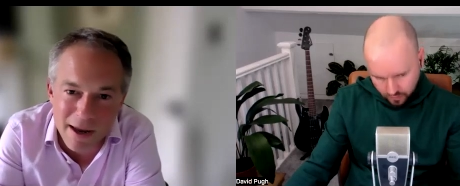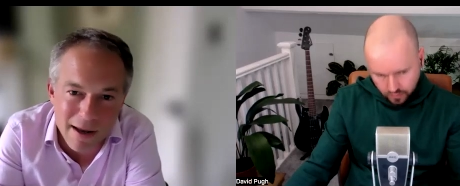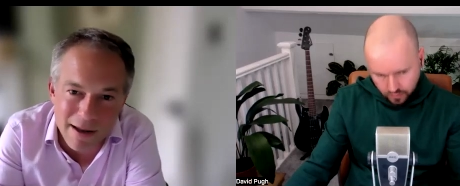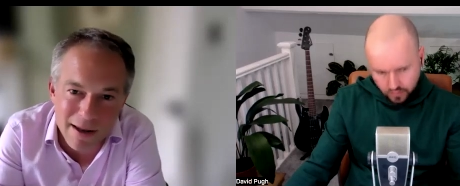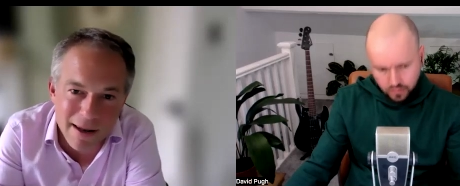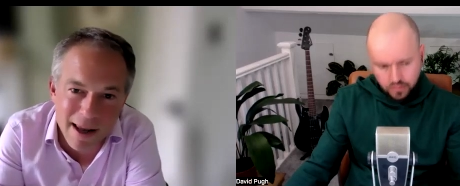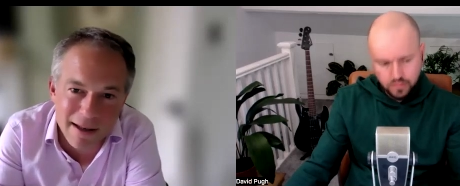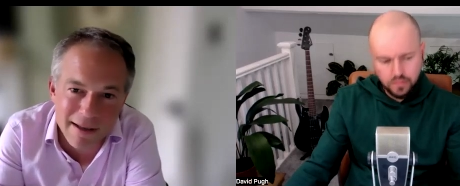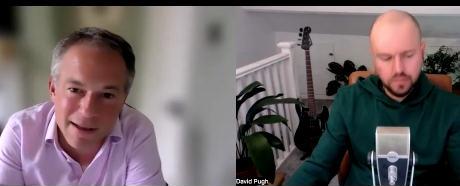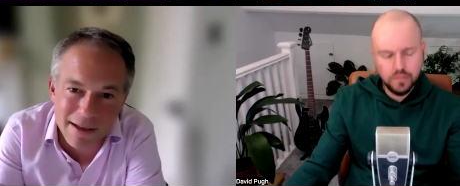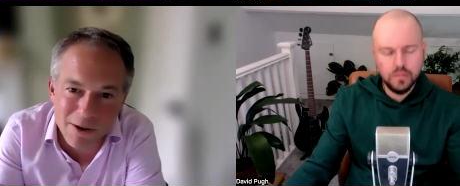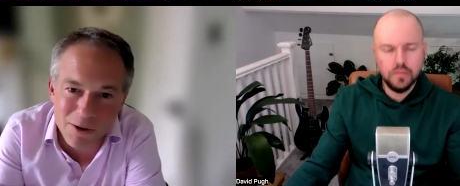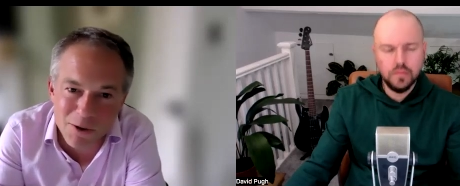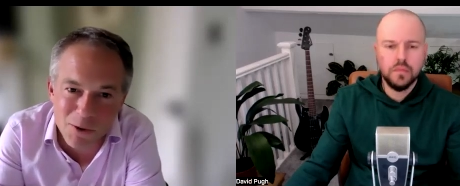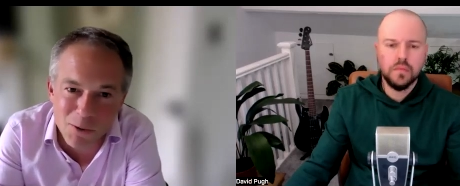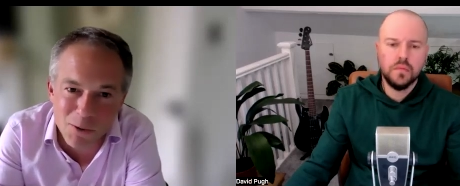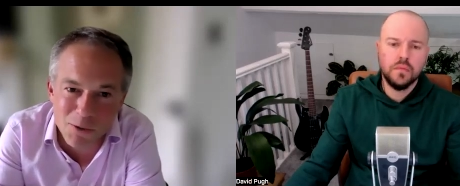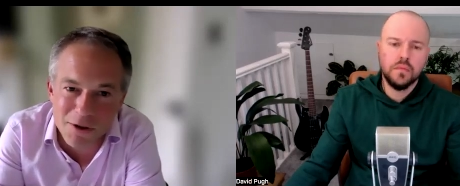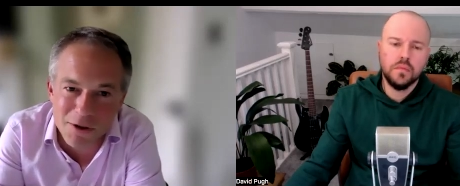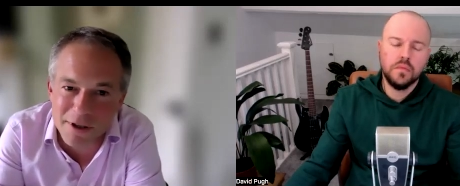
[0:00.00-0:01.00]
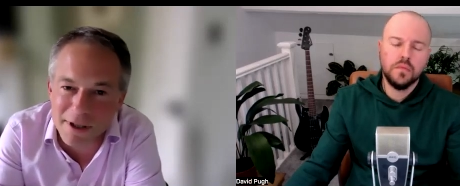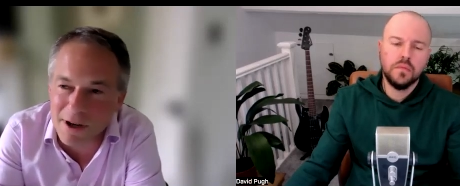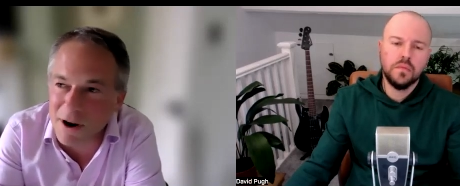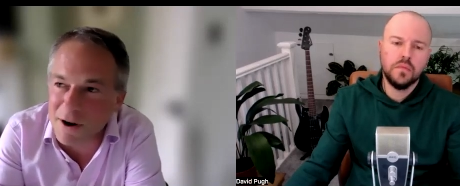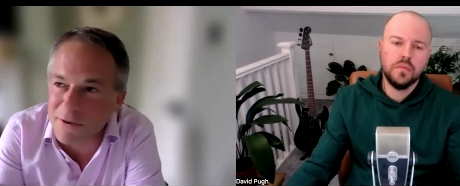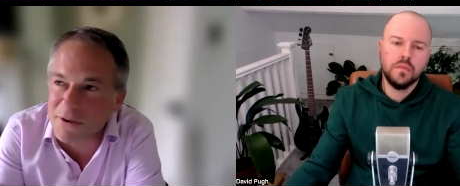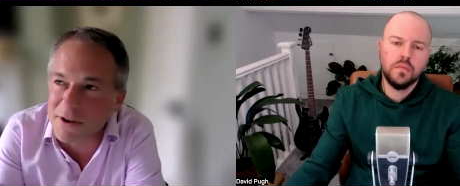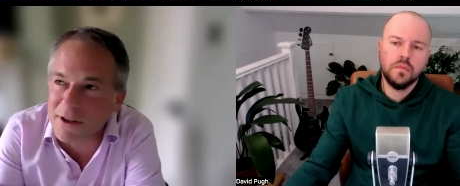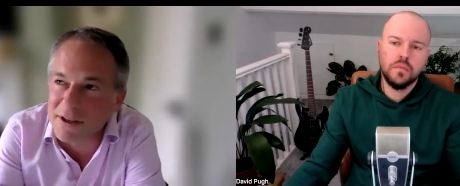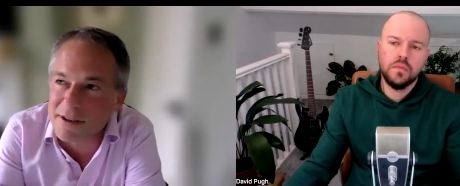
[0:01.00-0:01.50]
Speaker 1: letting you use the
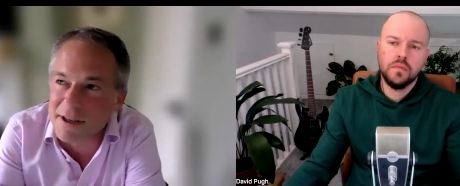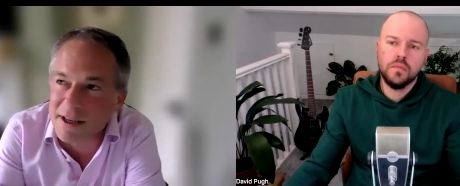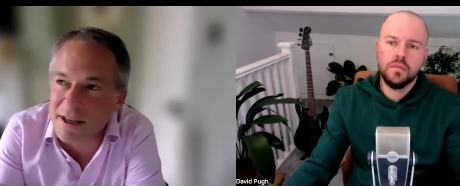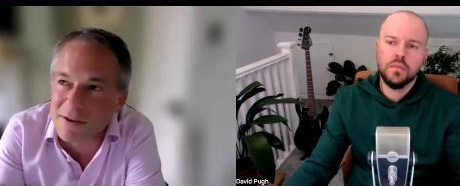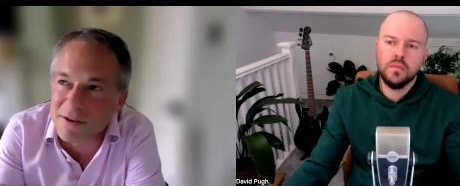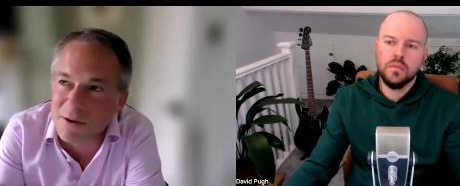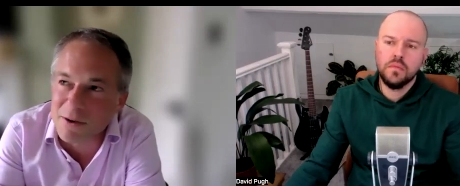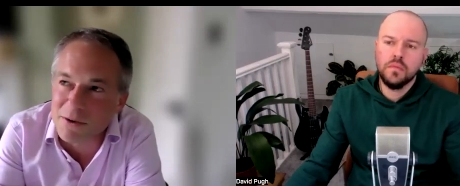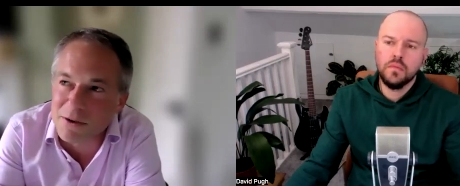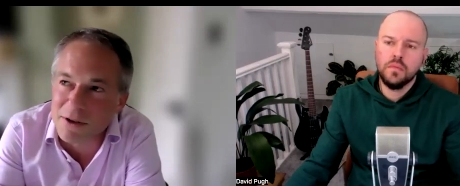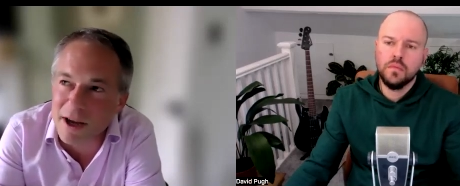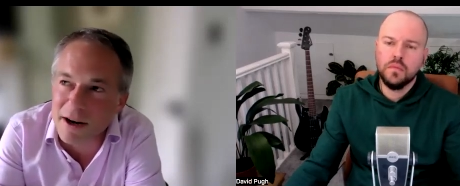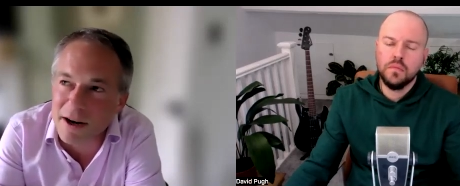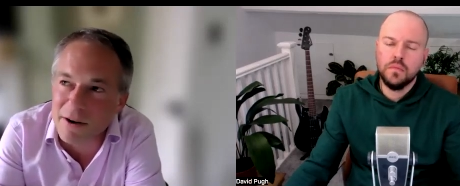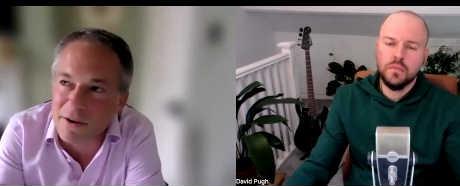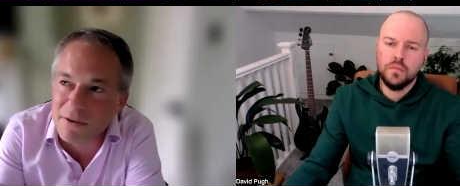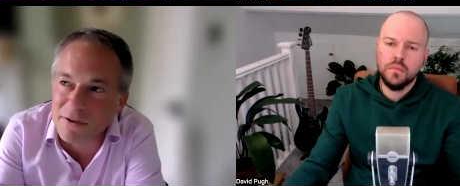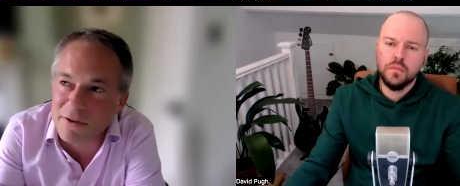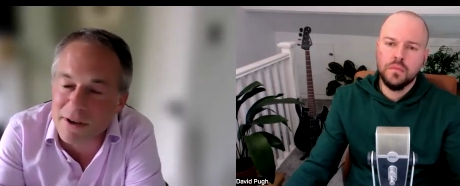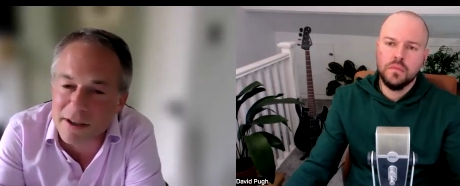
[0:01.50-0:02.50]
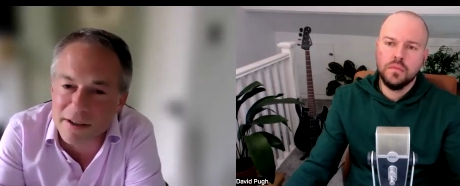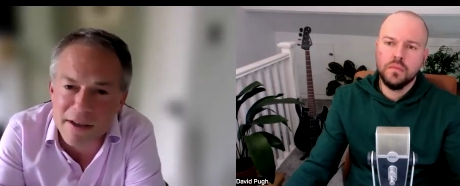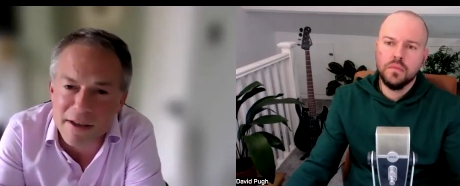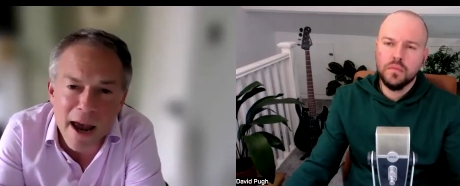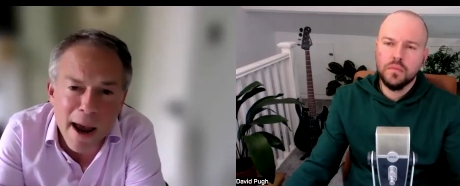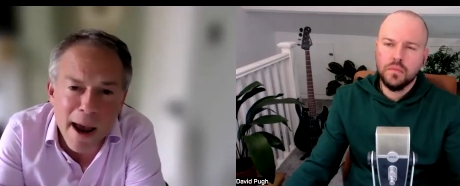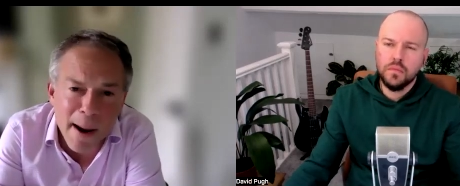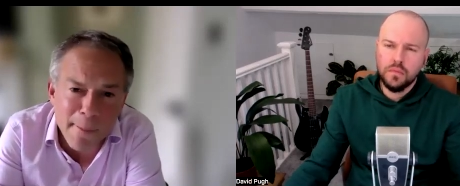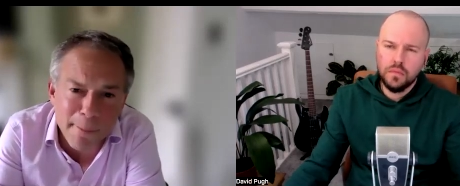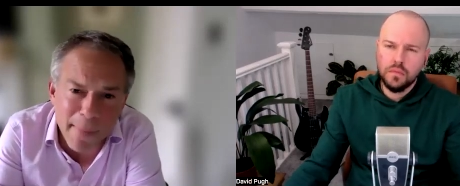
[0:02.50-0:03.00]
office and those kind of things.
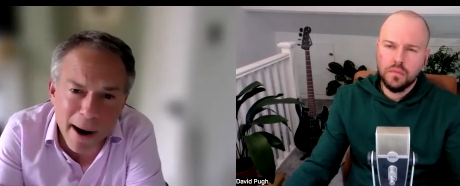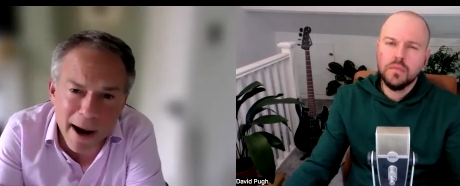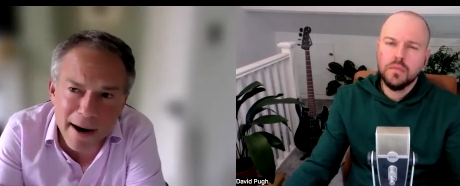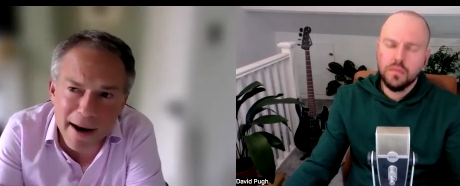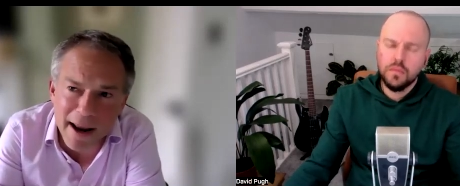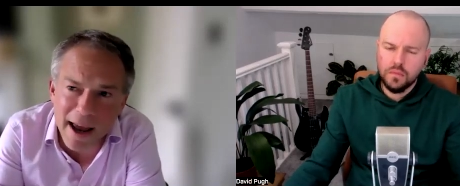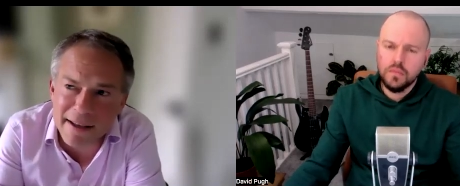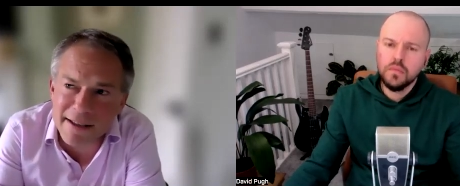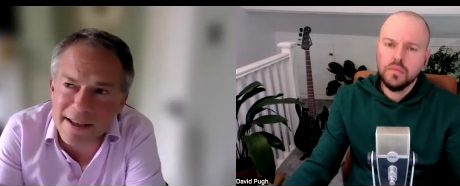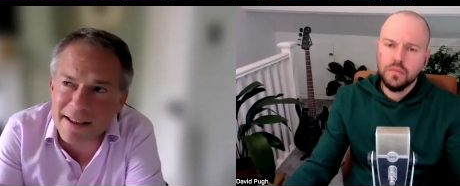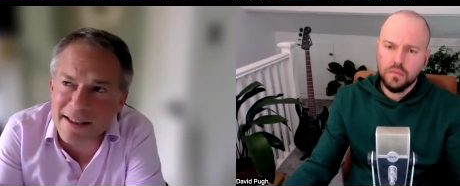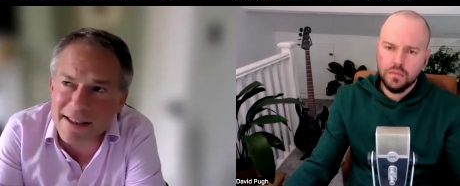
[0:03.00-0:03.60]
But as I